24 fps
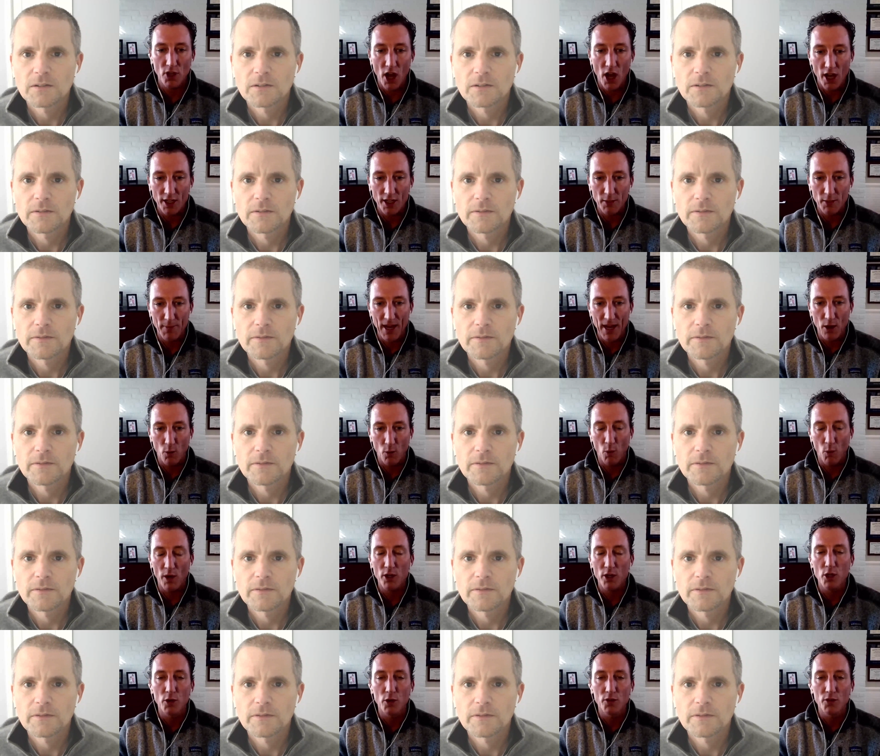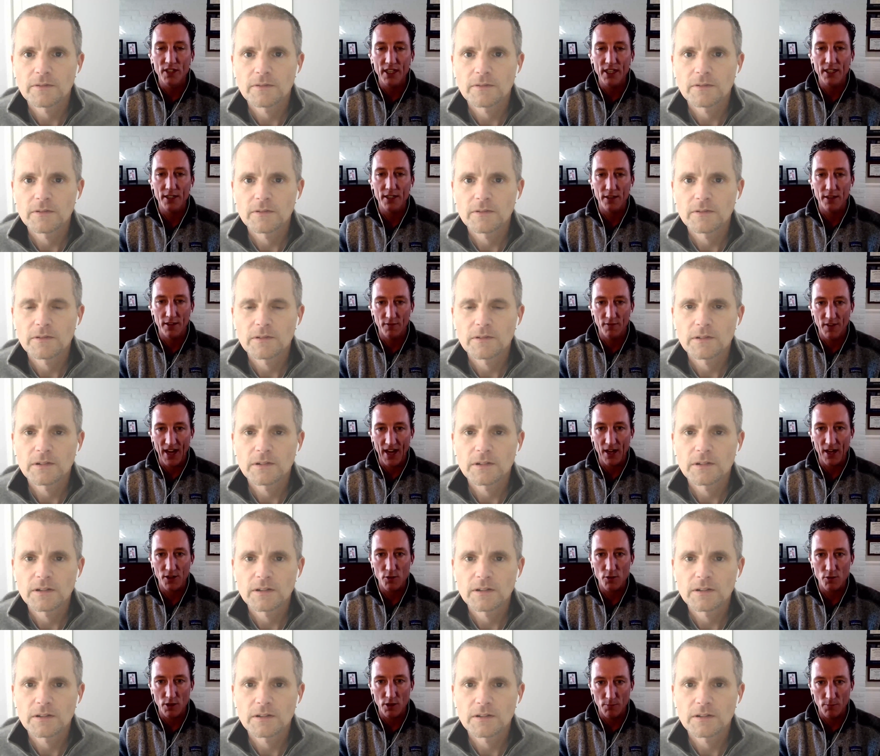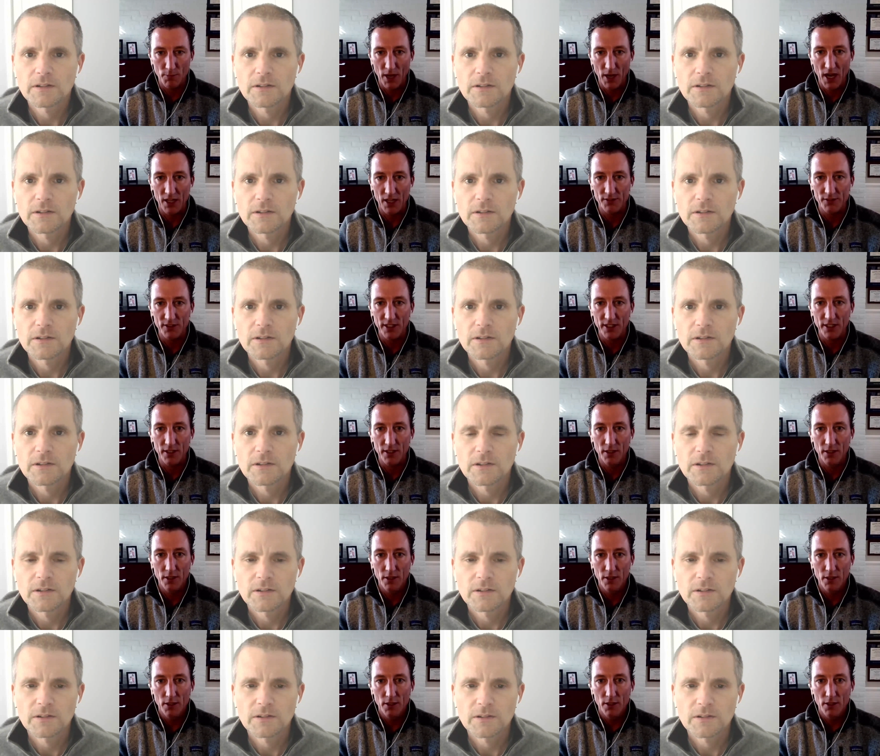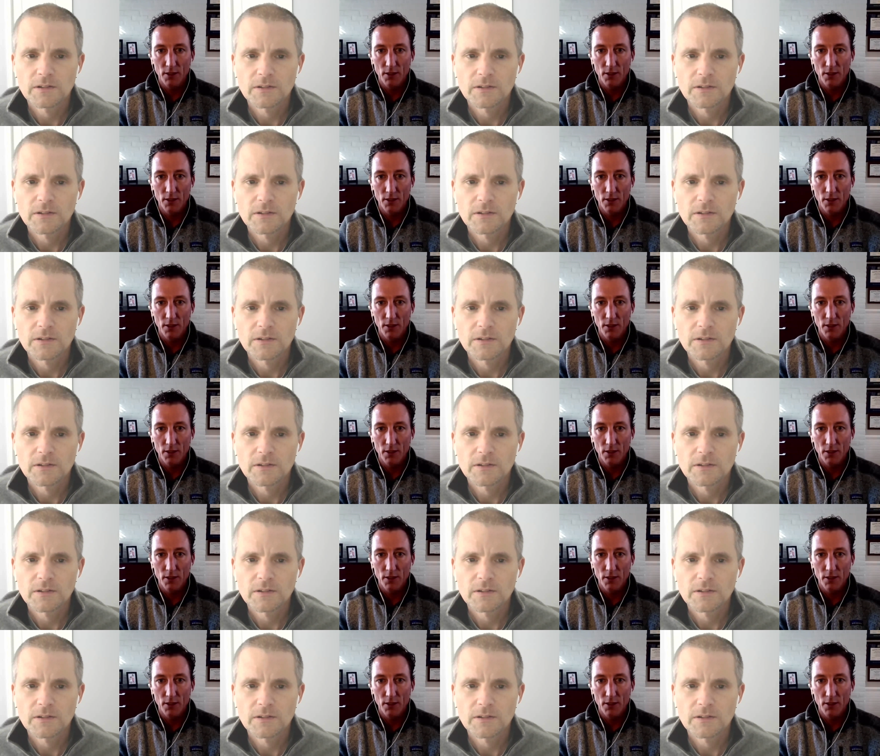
Speaker 1: talk about what goes into the value composite